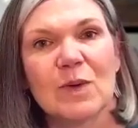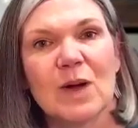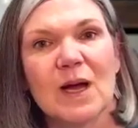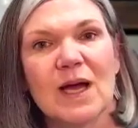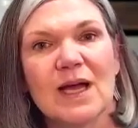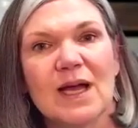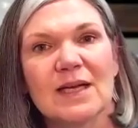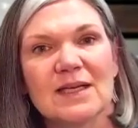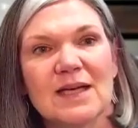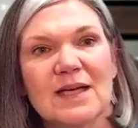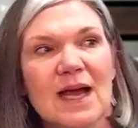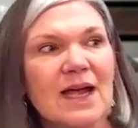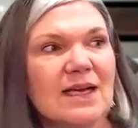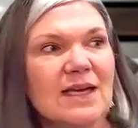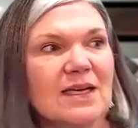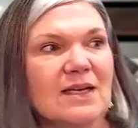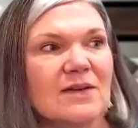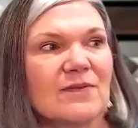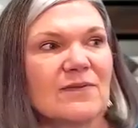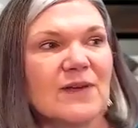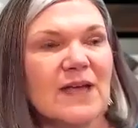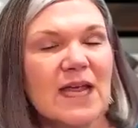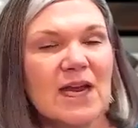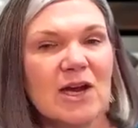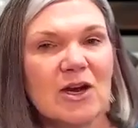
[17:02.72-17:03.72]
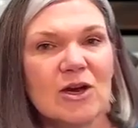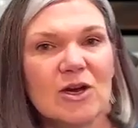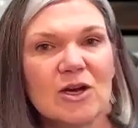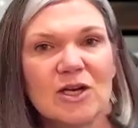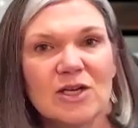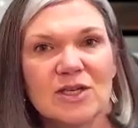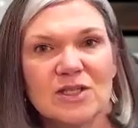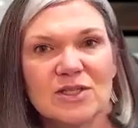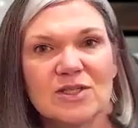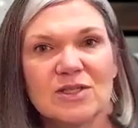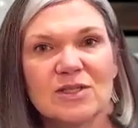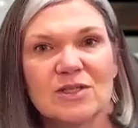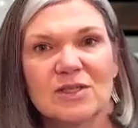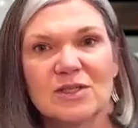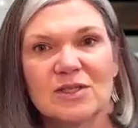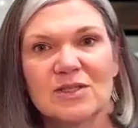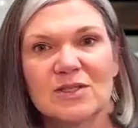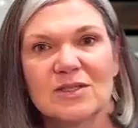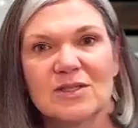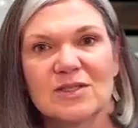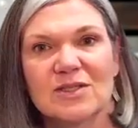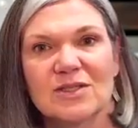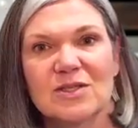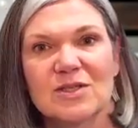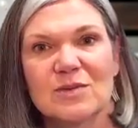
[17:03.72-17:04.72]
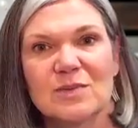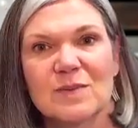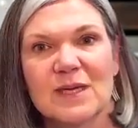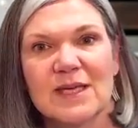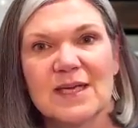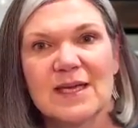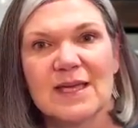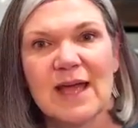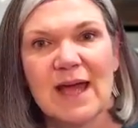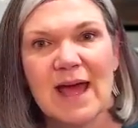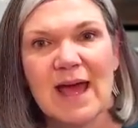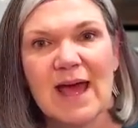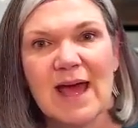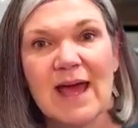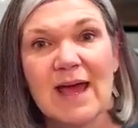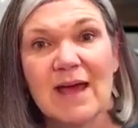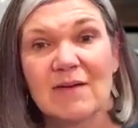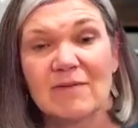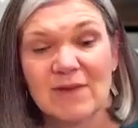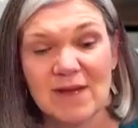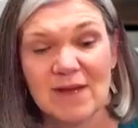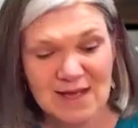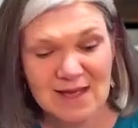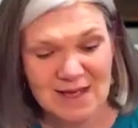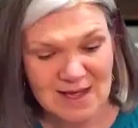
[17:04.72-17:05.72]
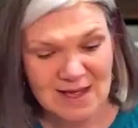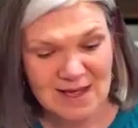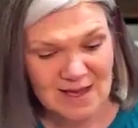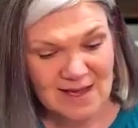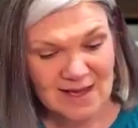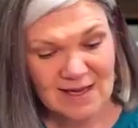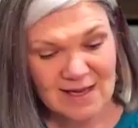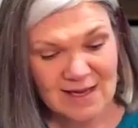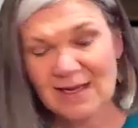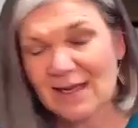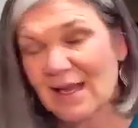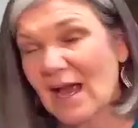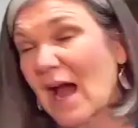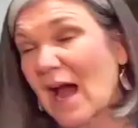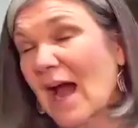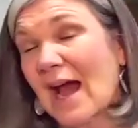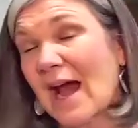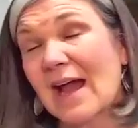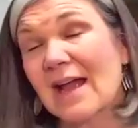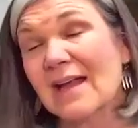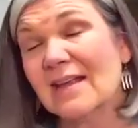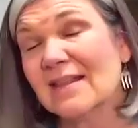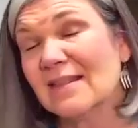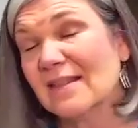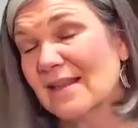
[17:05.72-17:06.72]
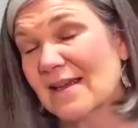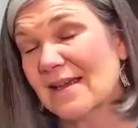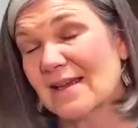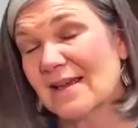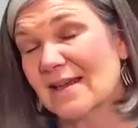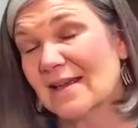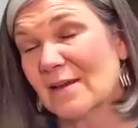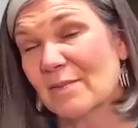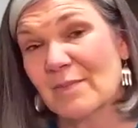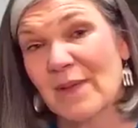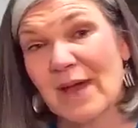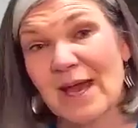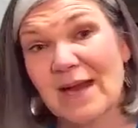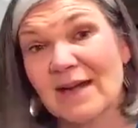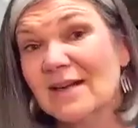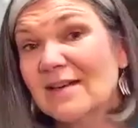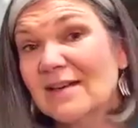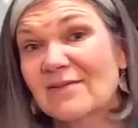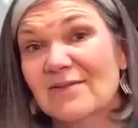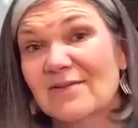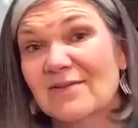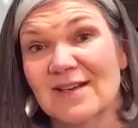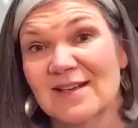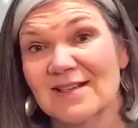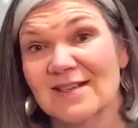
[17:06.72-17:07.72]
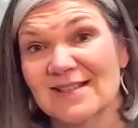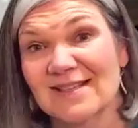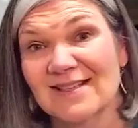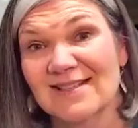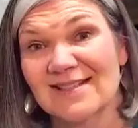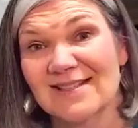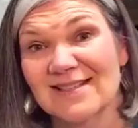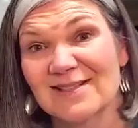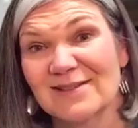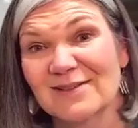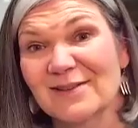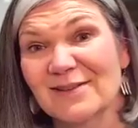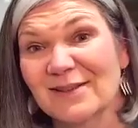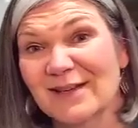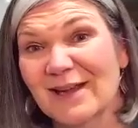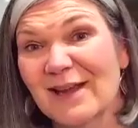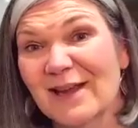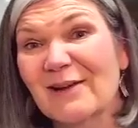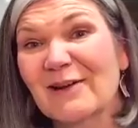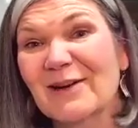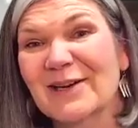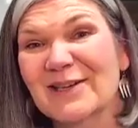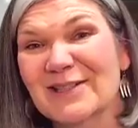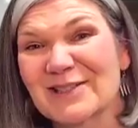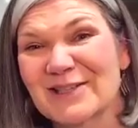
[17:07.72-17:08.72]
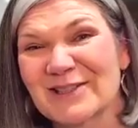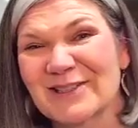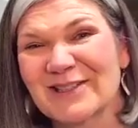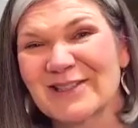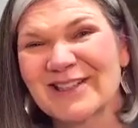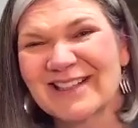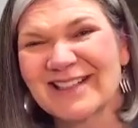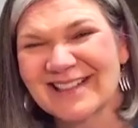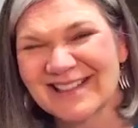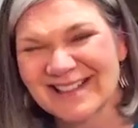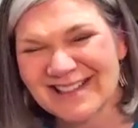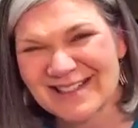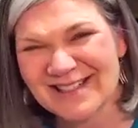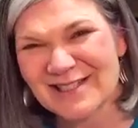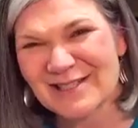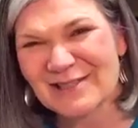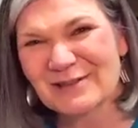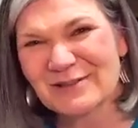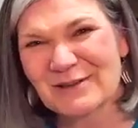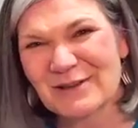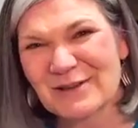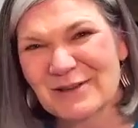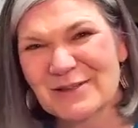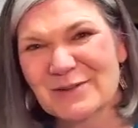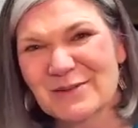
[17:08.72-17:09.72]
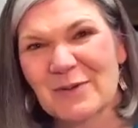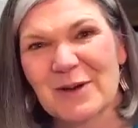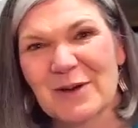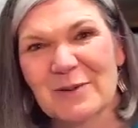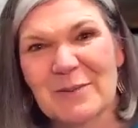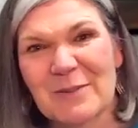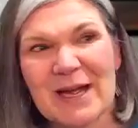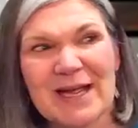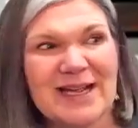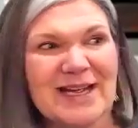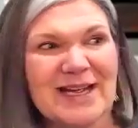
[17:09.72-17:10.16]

What kind of character do we have? I think competitiveness is still a character, is one of